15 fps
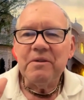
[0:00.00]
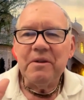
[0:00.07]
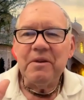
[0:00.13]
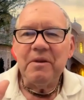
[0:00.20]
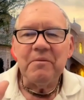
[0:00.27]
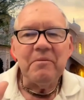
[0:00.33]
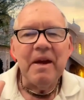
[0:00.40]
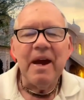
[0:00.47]

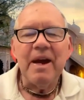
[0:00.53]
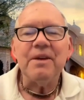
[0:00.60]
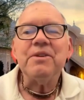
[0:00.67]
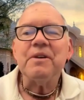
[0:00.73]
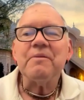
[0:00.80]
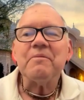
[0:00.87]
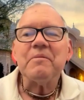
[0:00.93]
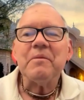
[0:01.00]

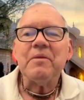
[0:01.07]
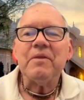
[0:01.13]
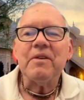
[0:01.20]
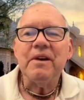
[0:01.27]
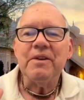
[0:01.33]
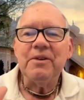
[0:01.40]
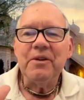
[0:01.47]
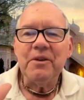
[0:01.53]
imagine
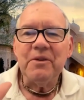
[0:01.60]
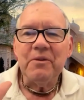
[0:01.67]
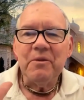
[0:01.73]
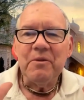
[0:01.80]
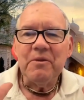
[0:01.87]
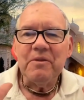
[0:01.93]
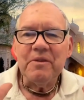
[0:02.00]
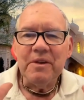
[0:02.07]
in
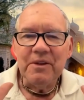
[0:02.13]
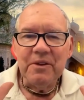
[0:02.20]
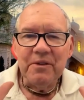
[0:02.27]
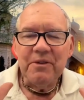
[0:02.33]
your